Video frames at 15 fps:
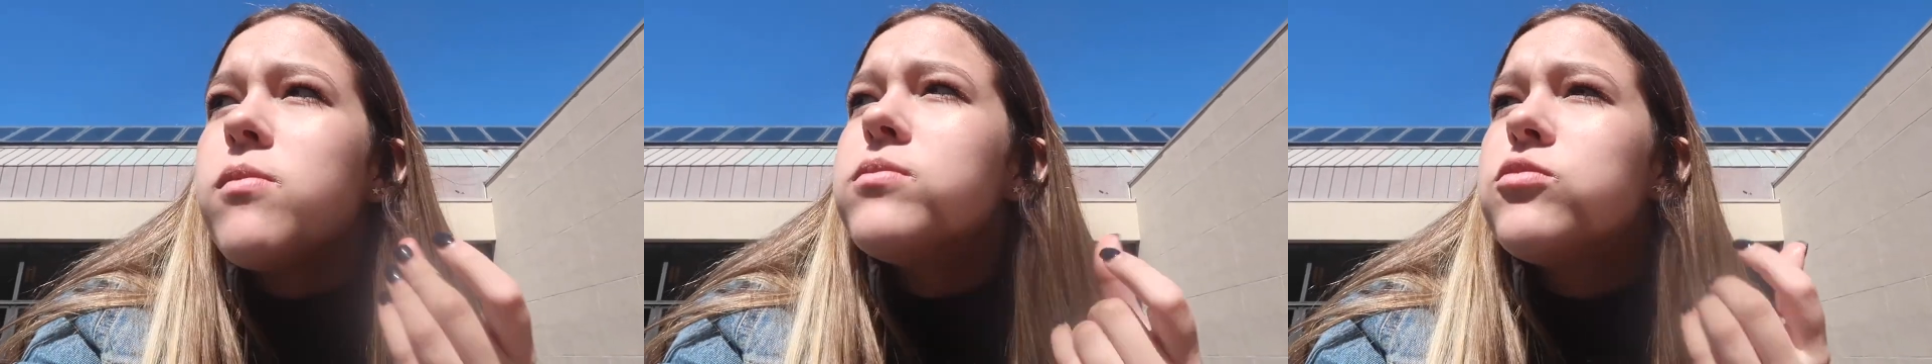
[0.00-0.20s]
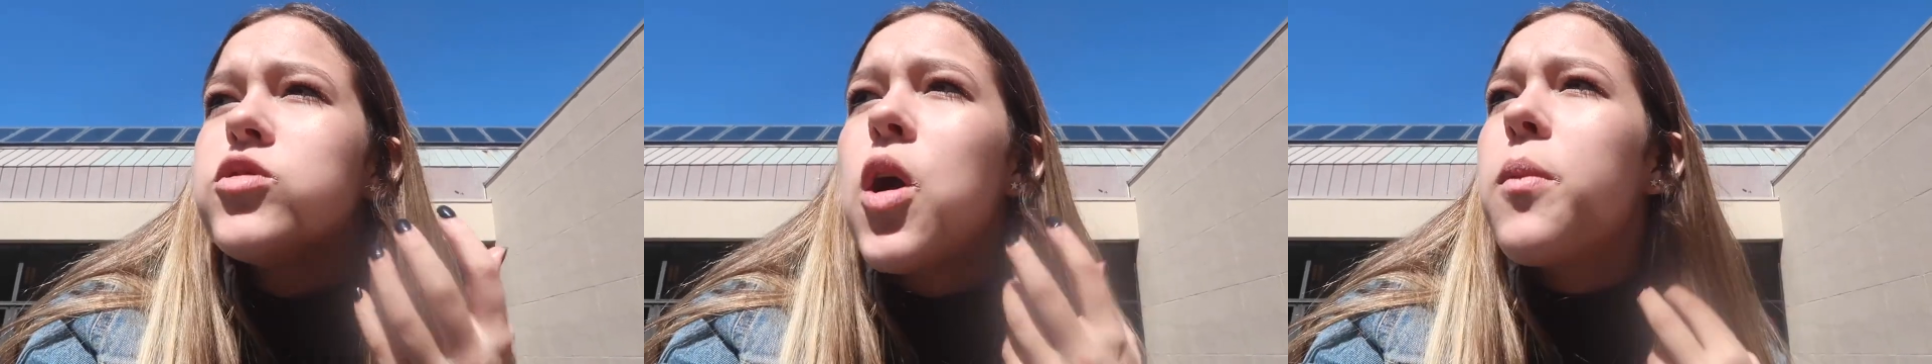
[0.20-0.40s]

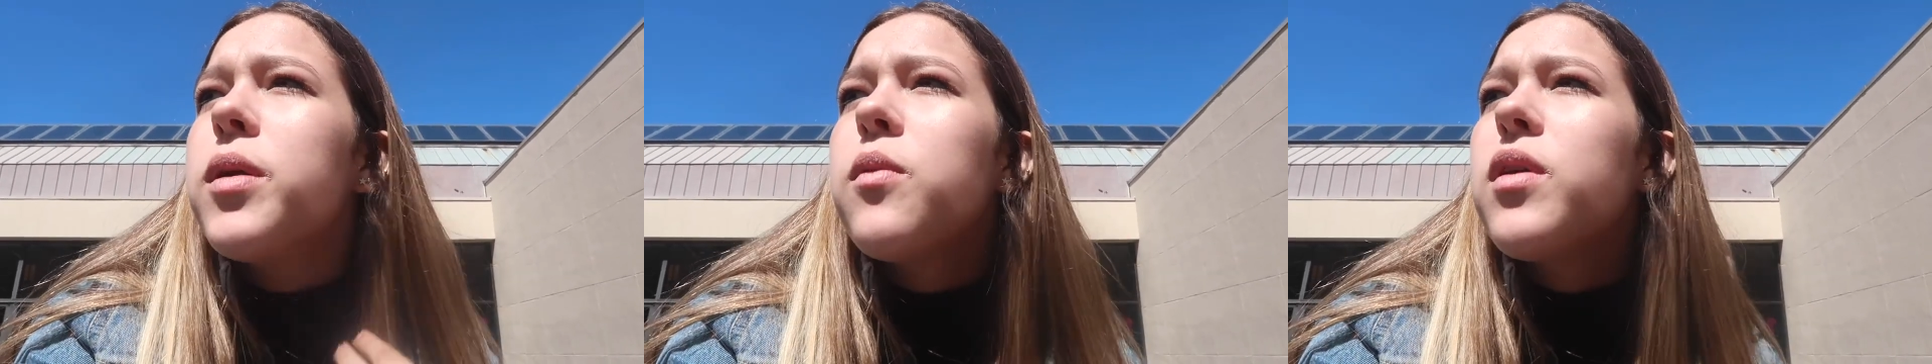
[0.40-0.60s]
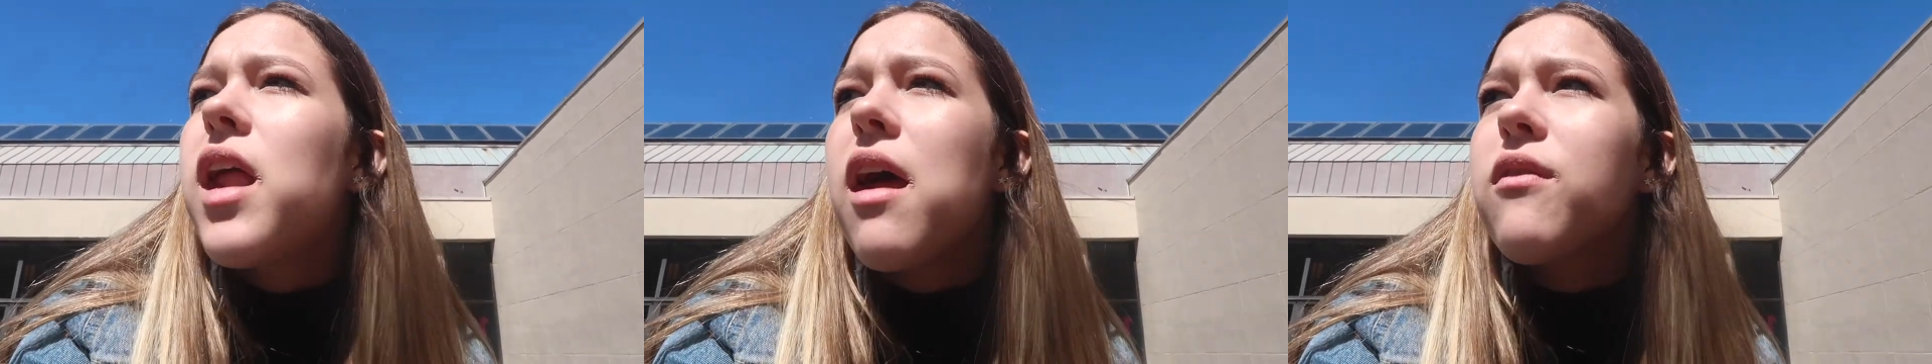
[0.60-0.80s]

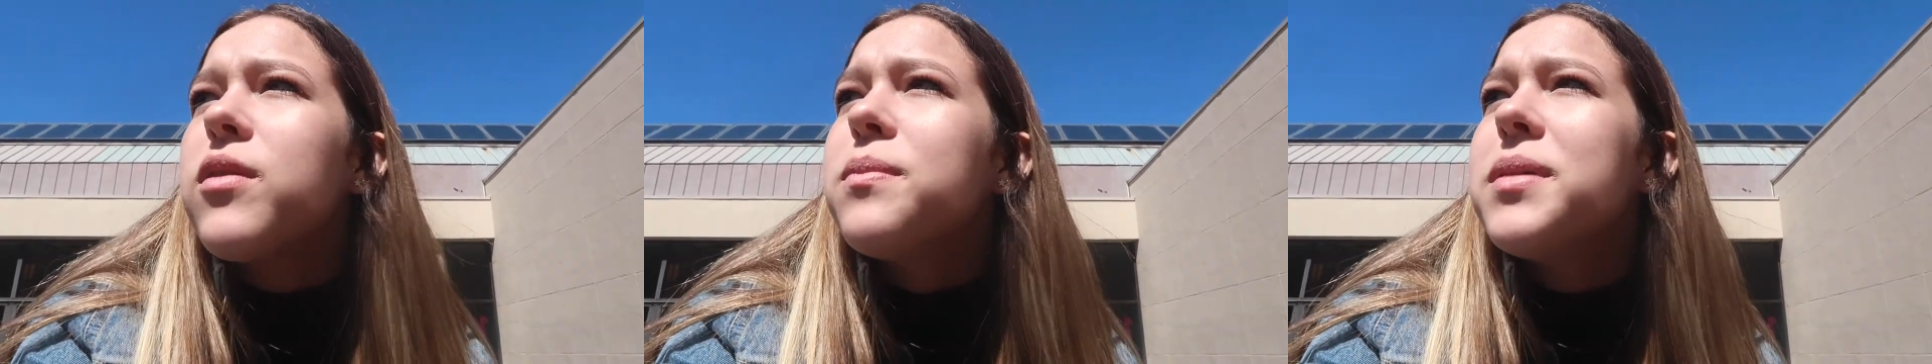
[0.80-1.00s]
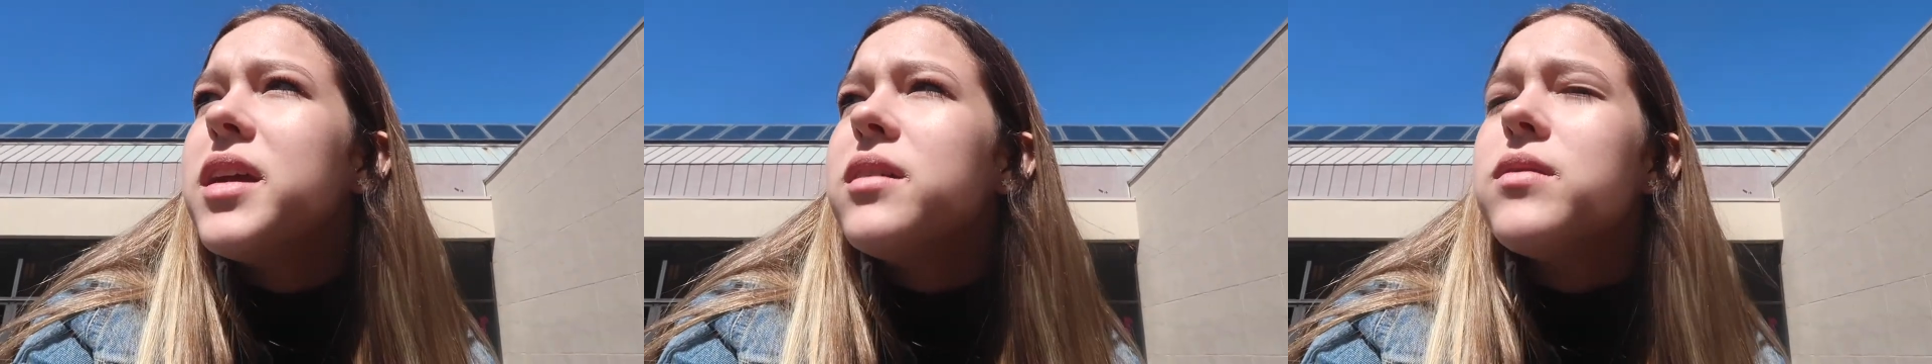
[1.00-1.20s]
Nobody would
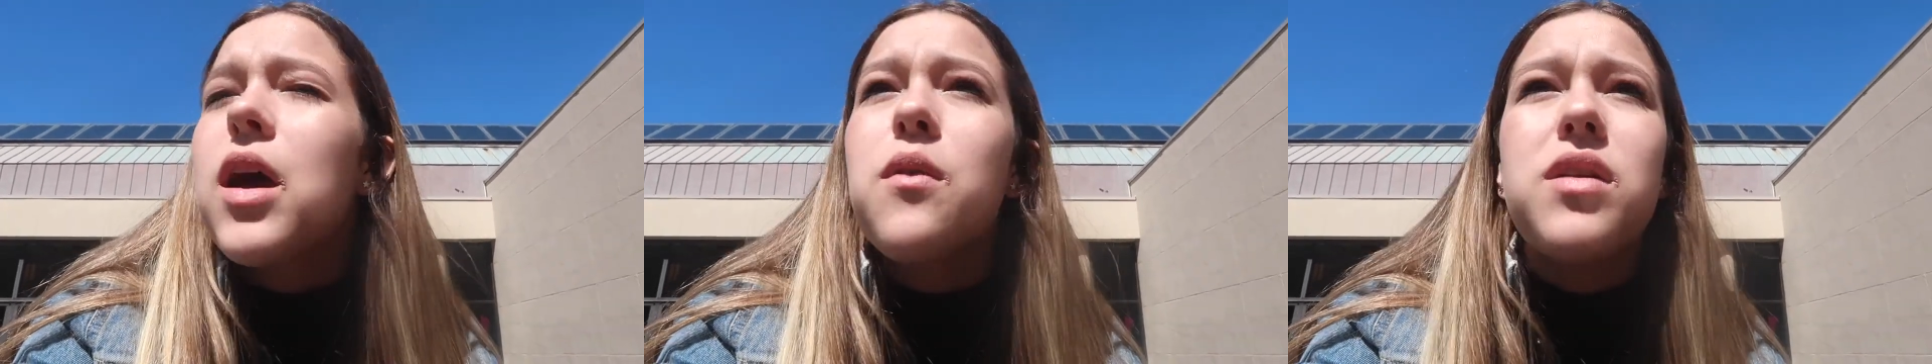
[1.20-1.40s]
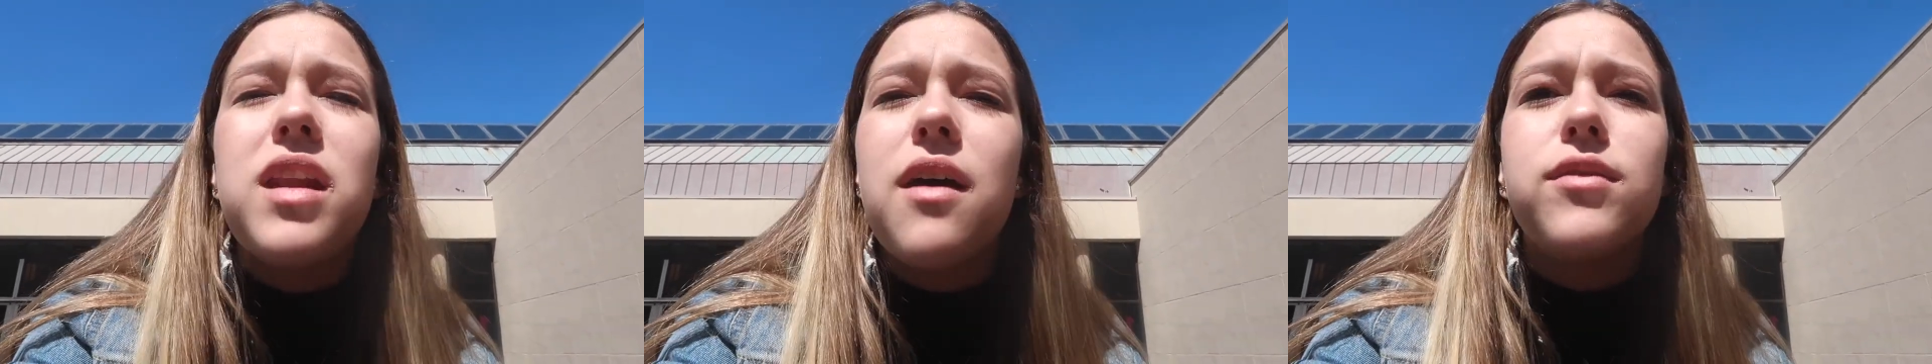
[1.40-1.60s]
ever beat.
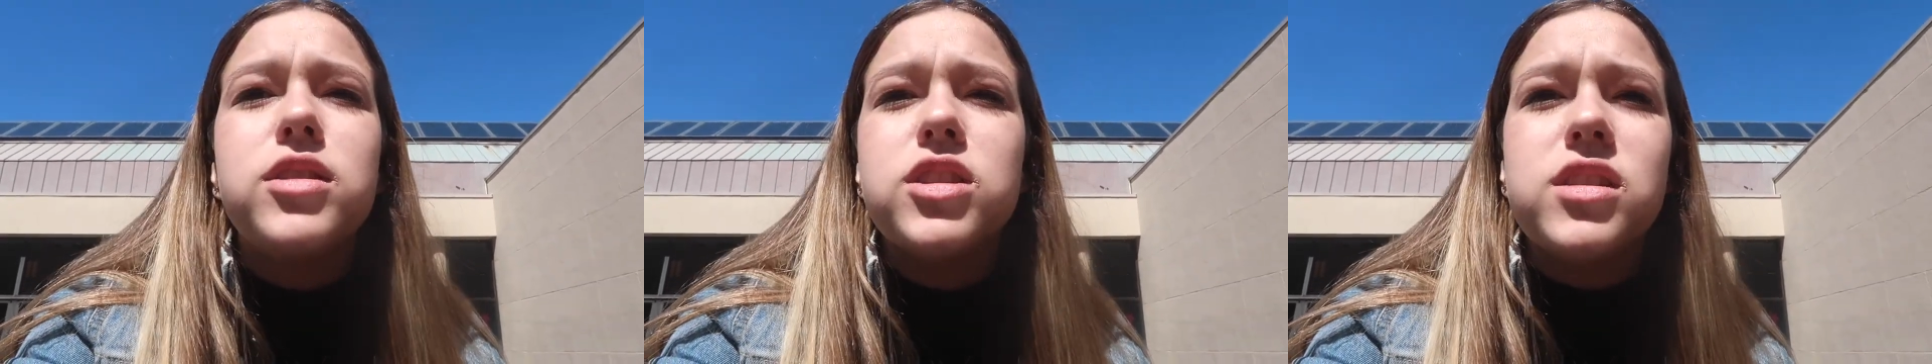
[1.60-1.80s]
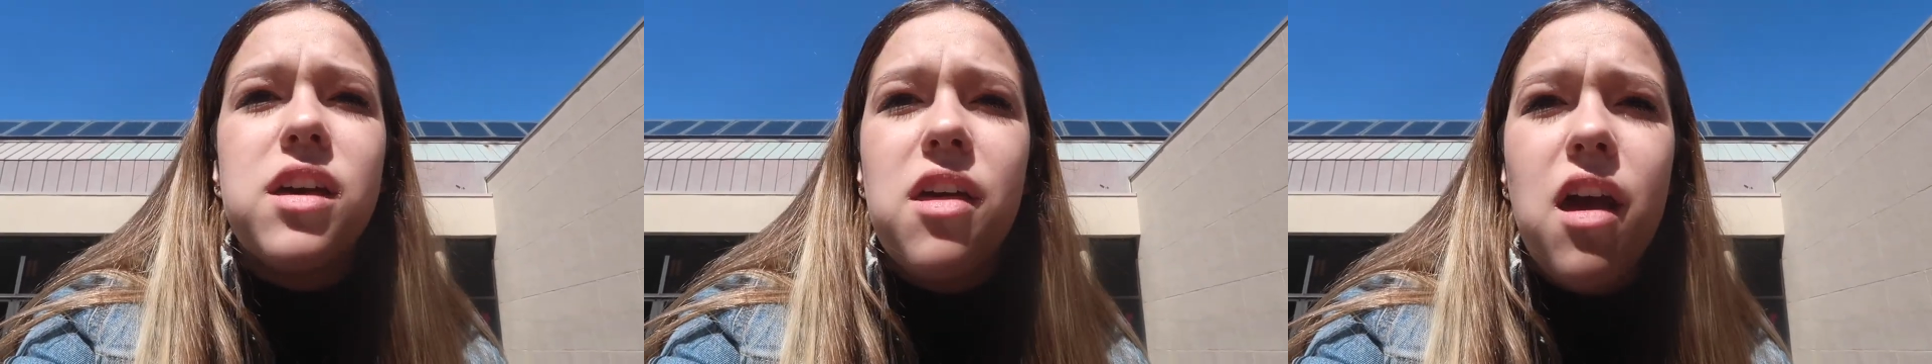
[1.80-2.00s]
I would never
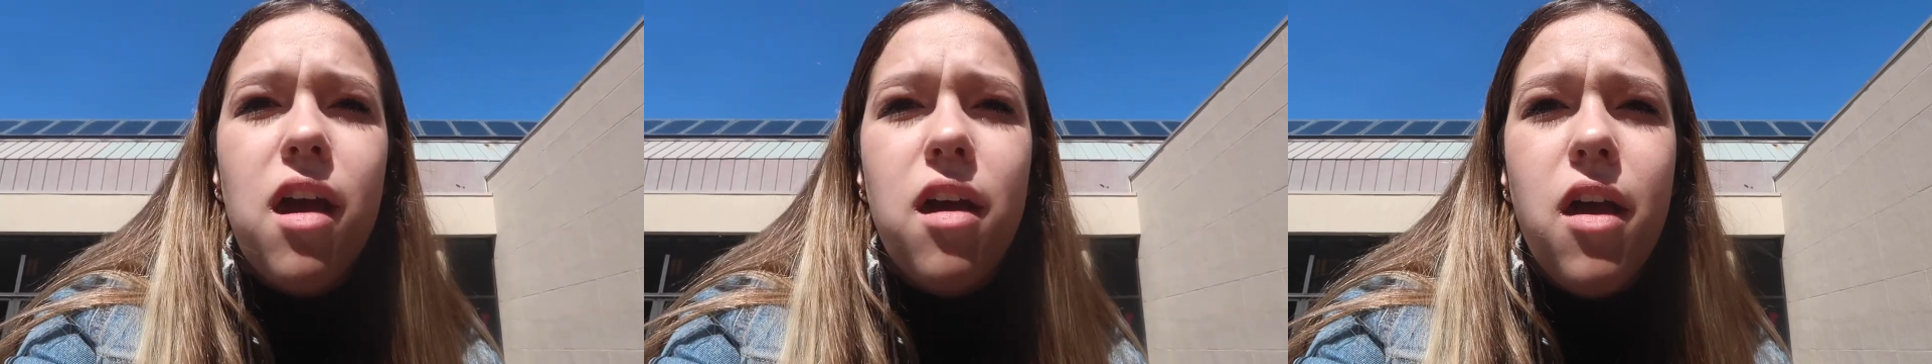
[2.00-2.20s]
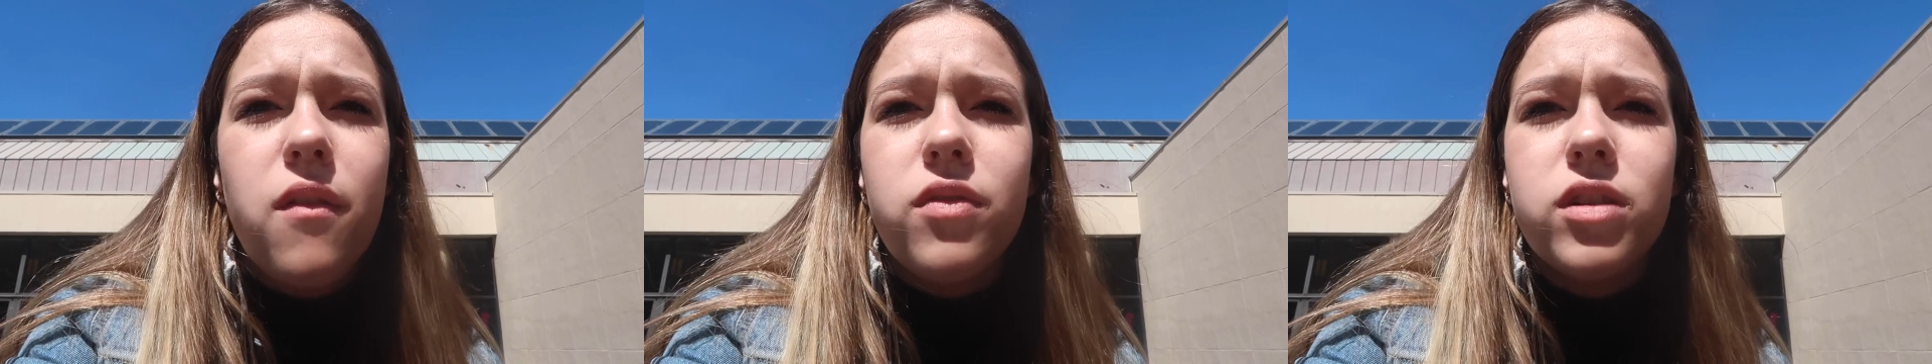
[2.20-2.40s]
say
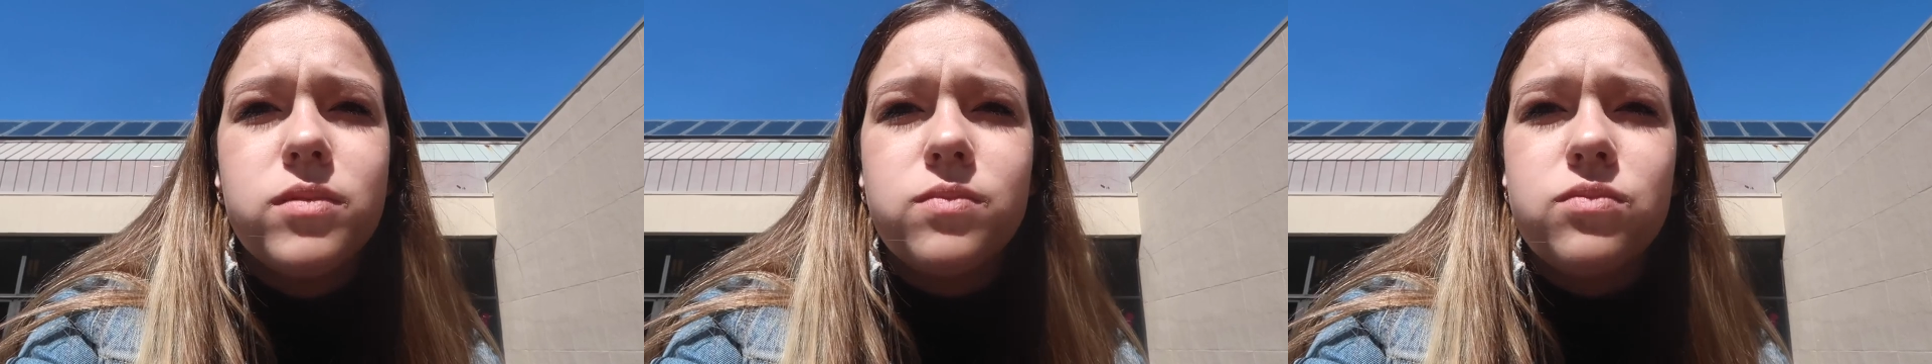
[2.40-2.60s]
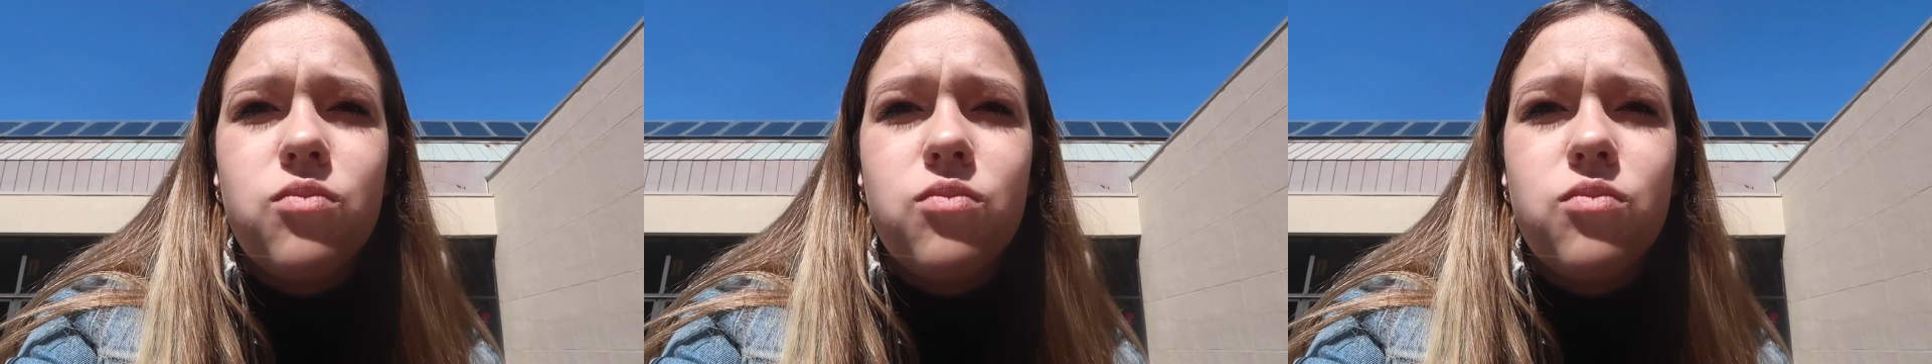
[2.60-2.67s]
that ever.